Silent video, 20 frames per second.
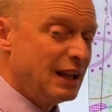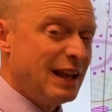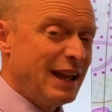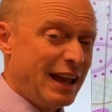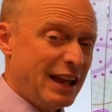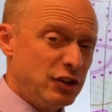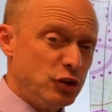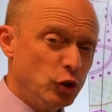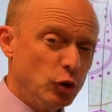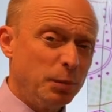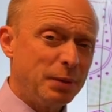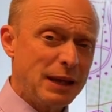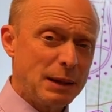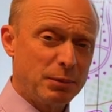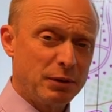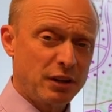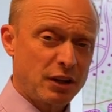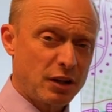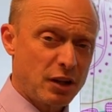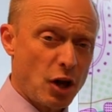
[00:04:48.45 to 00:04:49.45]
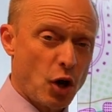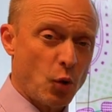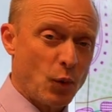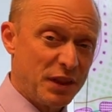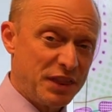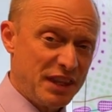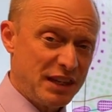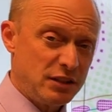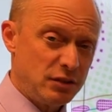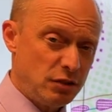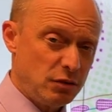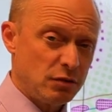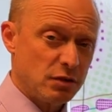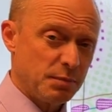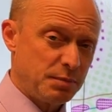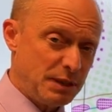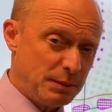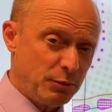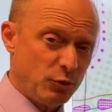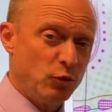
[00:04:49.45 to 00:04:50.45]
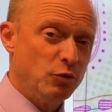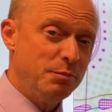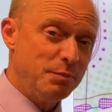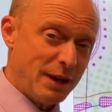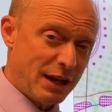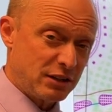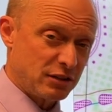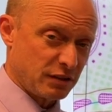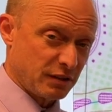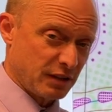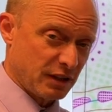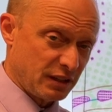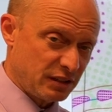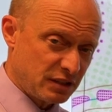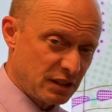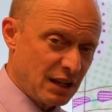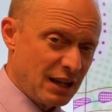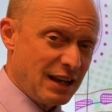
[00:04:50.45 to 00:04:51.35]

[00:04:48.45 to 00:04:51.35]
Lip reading: And you'll be able to go, what they do, the people who measure this,